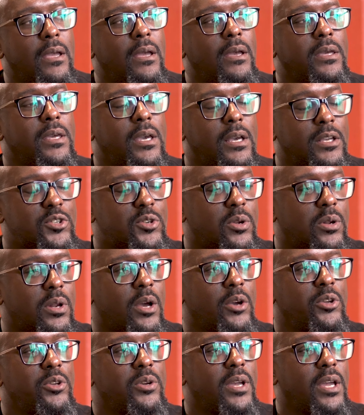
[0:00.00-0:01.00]
Yeah, so
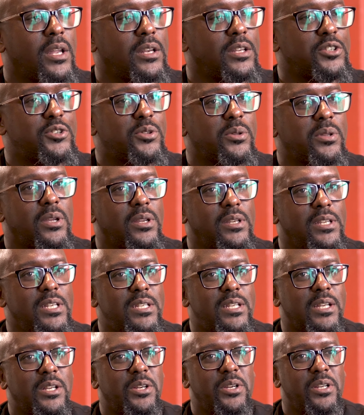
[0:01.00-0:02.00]
now you get into the
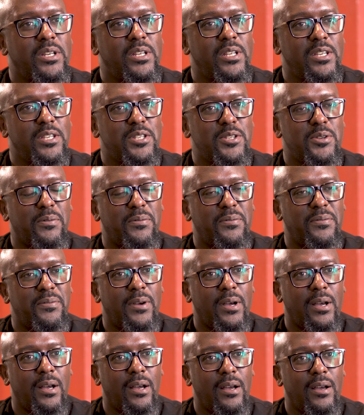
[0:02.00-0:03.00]
nitty-gritties
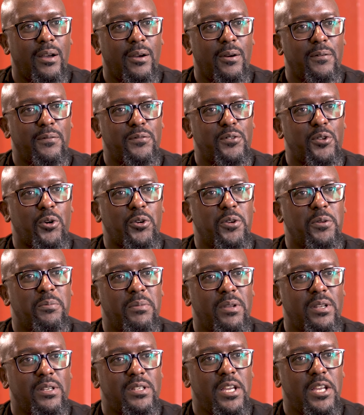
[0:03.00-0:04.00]
of
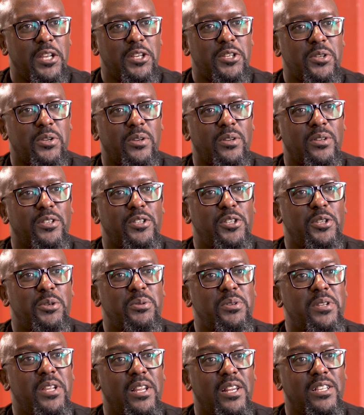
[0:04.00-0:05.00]
documentation,
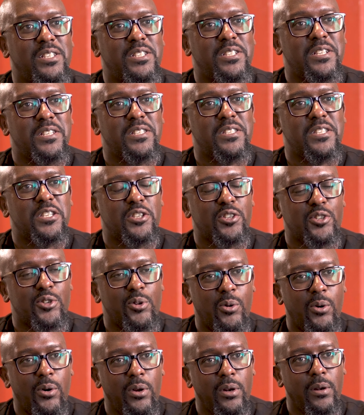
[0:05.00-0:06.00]
due diligence, and
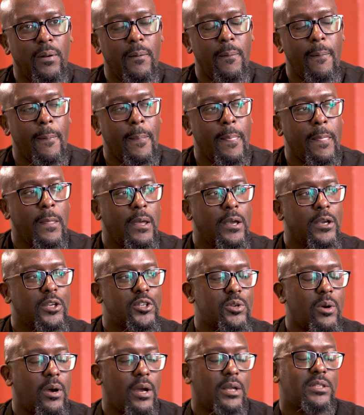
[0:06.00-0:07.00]
so on.
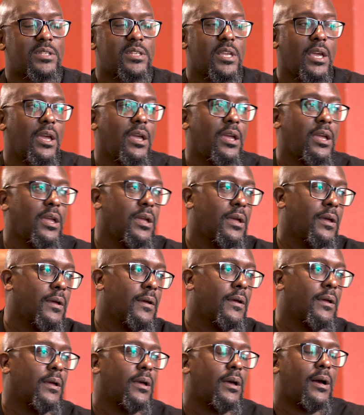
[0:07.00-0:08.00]
So I'd say
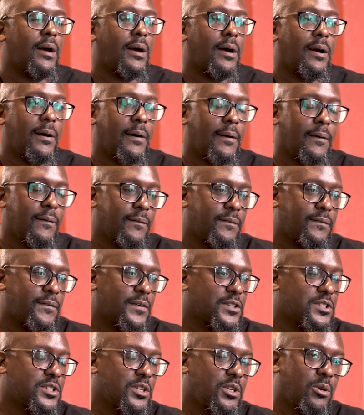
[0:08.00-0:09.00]

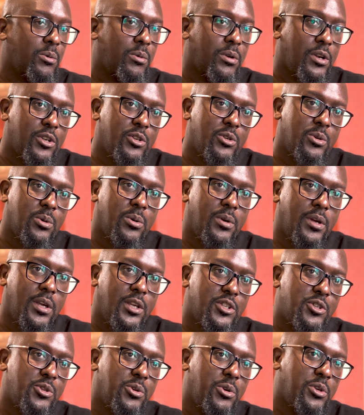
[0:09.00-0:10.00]
first thing you want to do
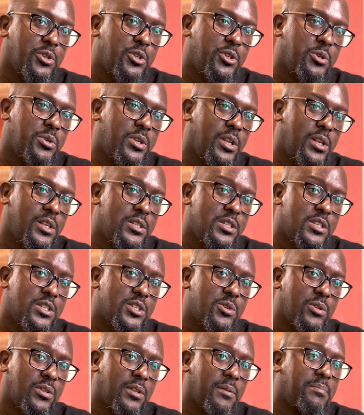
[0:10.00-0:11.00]
is do your due
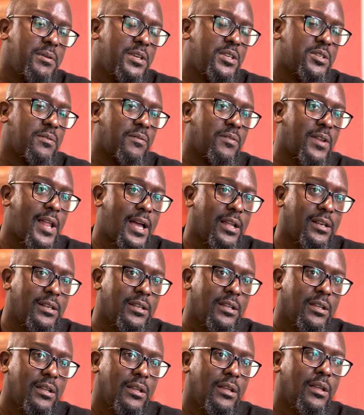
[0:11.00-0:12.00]
diligence on the piece of
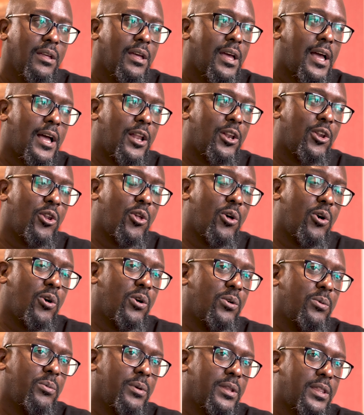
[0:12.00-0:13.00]
land.
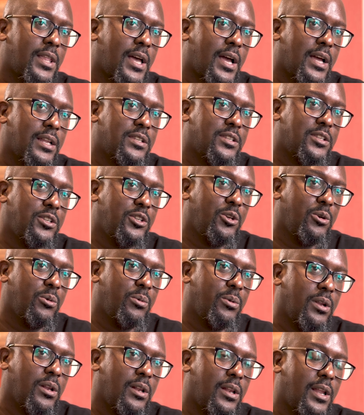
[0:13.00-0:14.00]
Along with that, you
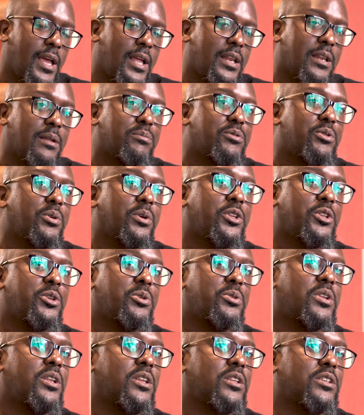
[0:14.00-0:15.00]
will end up doing
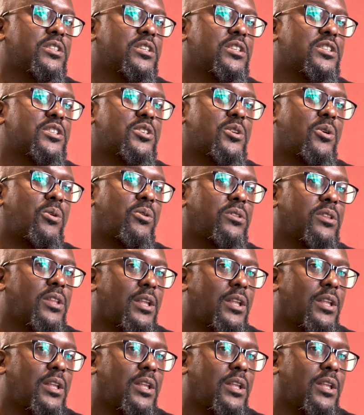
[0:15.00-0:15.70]
due diligence on